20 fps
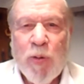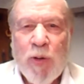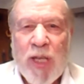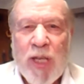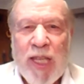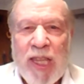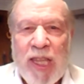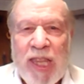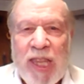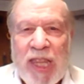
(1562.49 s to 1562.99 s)

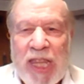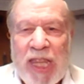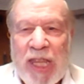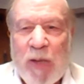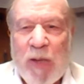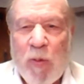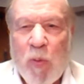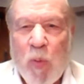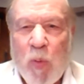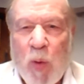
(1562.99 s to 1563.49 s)
So
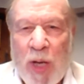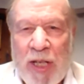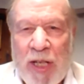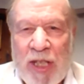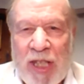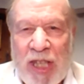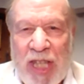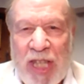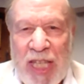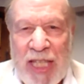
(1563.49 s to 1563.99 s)
one of
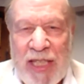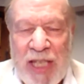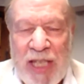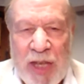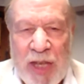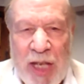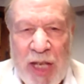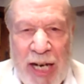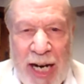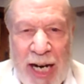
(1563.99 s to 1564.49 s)
the things that
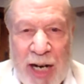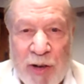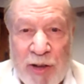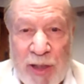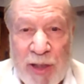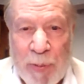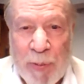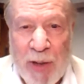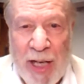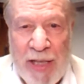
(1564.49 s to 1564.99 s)
they are in the
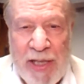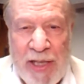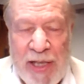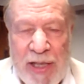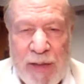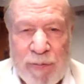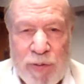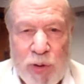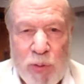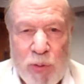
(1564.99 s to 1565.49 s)
process of
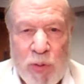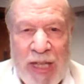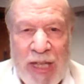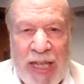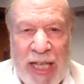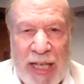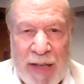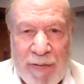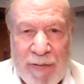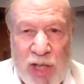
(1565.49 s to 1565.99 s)
doing, they have
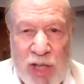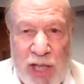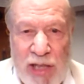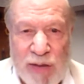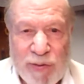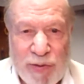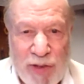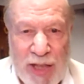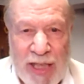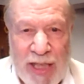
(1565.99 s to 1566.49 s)
just
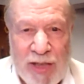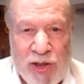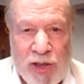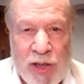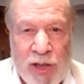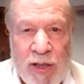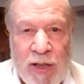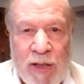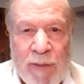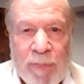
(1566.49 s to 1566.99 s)
finished
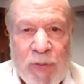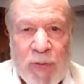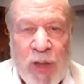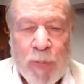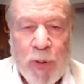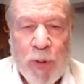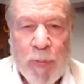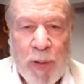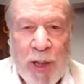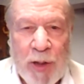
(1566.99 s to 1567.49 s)

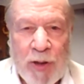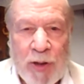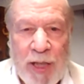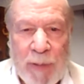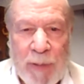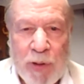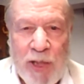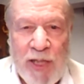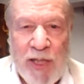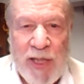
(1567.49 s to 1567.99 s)
preparing a
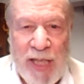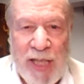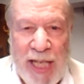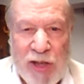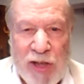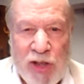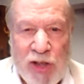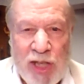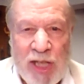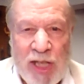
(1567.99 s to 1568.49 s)

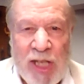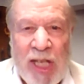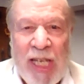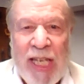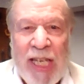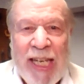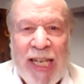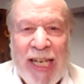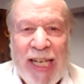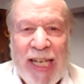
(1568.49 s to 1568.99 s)
presentation
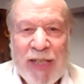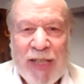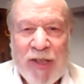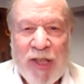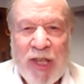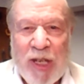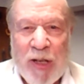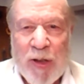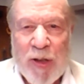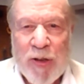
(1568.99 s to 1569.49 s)
and
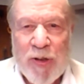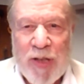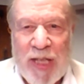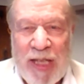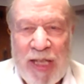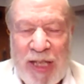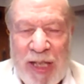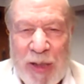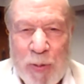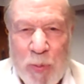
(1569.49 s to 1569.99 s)
they're,
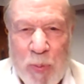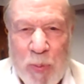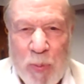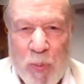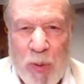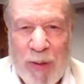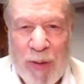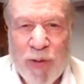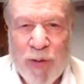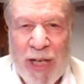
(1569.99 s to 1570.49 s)
you know,
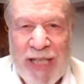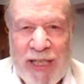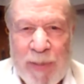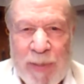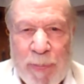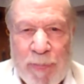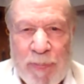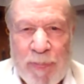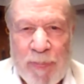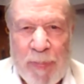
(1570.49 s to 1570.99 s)
we've raised a,
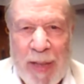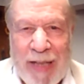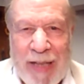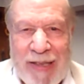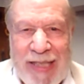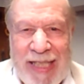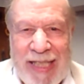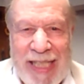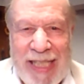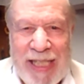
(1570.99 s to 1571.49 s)
about
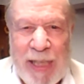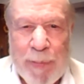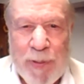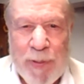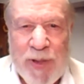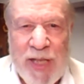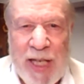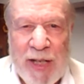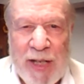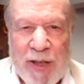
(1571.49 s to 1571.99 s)

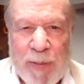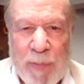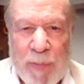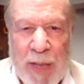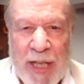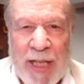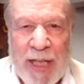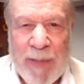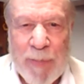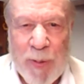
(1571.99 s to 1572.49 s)
60% of the
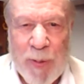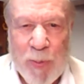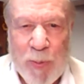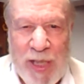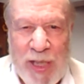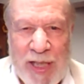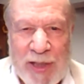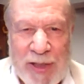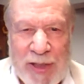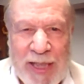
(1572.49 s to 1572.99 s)
money, but we
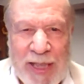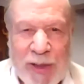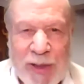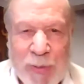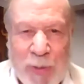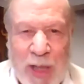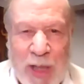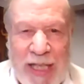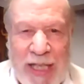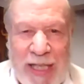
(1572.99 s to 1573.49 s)
still need to
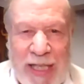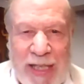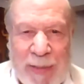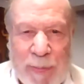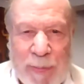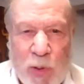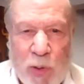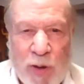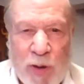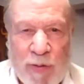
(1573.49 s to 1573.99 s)
raise
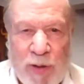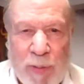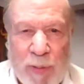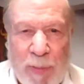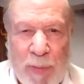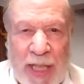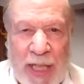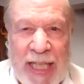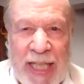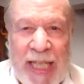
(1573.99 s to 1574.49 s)
some more of the
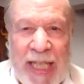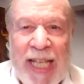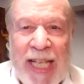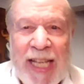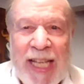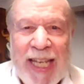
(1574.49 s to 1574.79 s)
money.